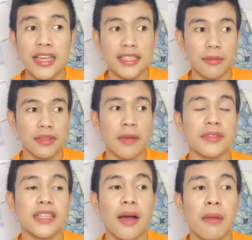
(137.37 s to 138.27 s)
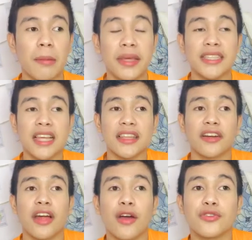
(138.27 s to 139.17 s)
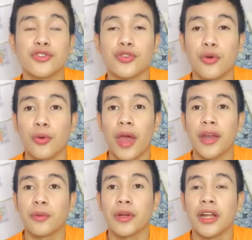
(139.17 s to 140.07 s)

Sometimes nga, mommy is not around, so and